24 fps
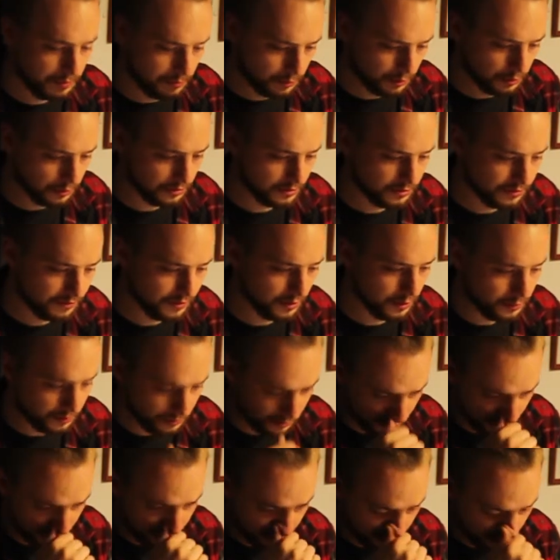more
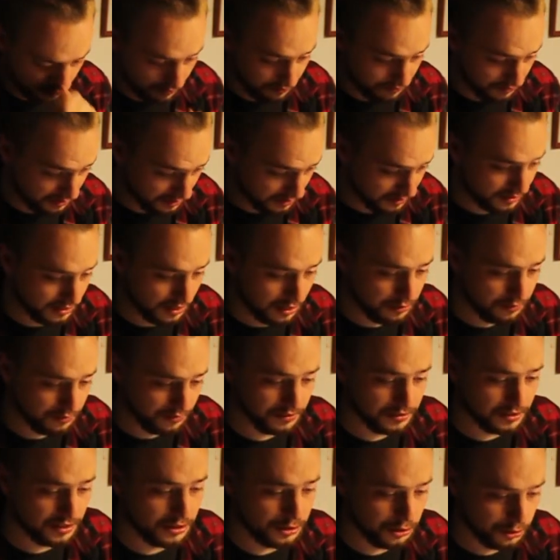devoted to love itself
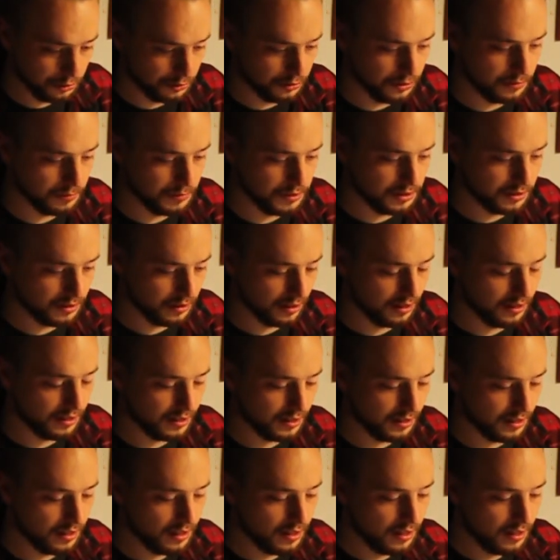and enjoyment. Like,